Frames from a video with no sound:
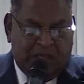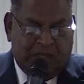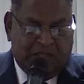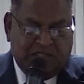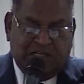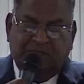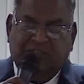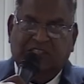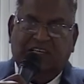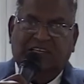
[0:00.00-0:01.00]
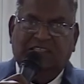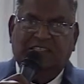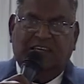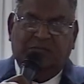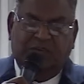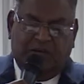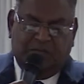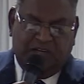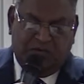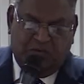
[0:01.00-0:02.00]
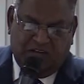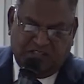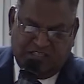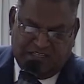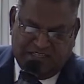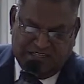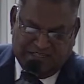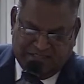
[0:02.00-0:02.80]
The scripture says that we are being watched.